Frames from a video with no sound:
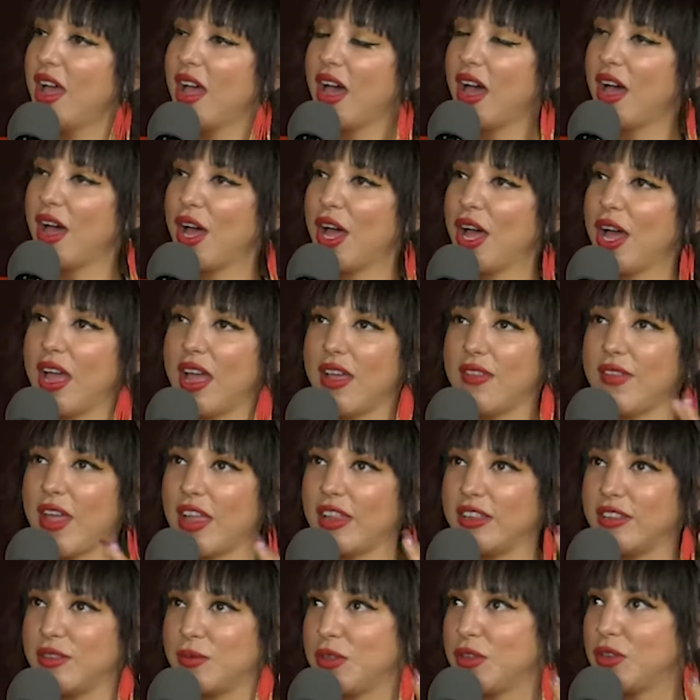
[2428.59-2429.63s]
And that
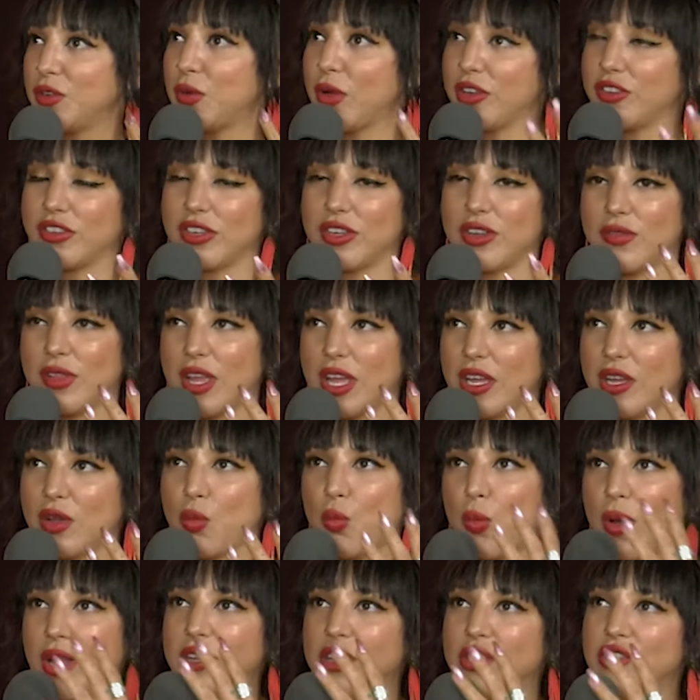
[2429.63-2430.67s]
leads me to the question of like,
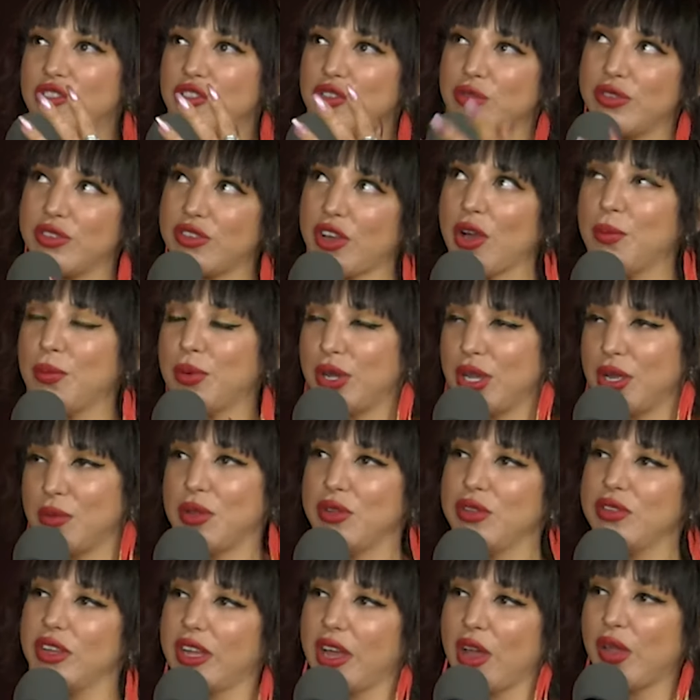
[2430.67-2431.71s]
when did you start putting
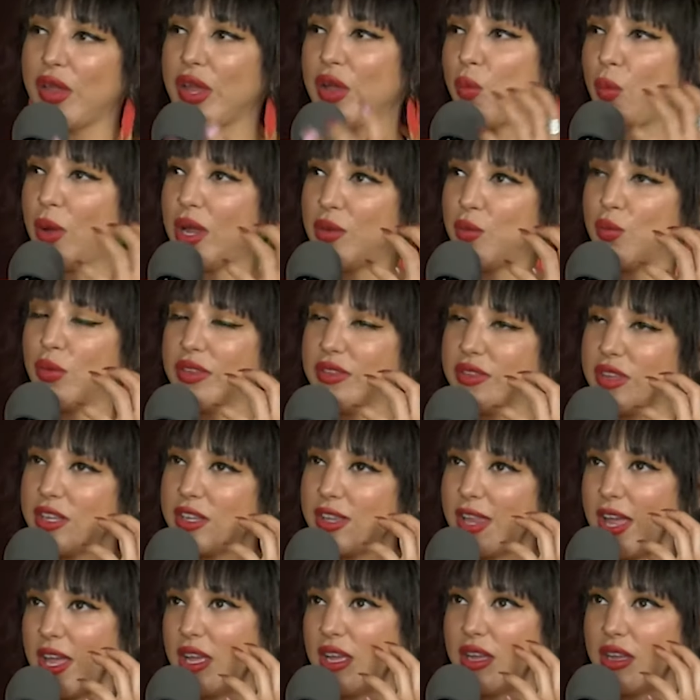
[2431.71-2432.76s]
music out? Like, when was
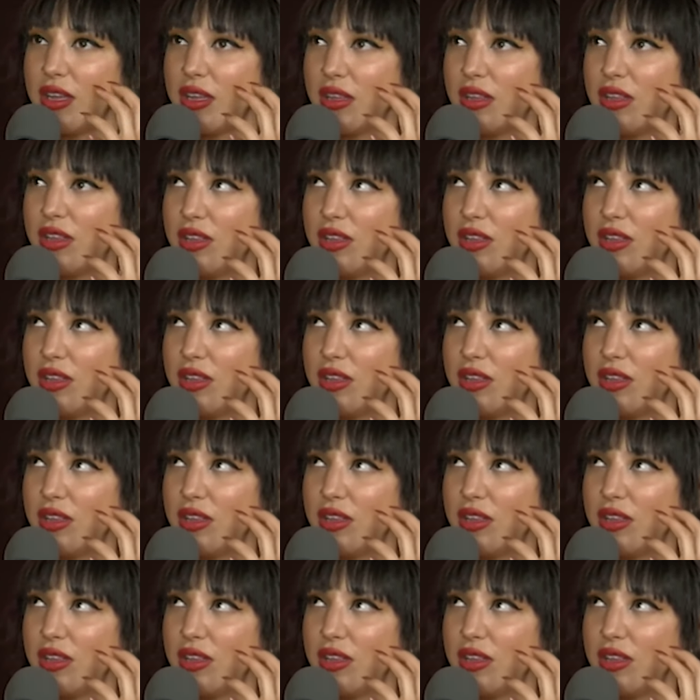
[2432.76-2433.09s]
it like,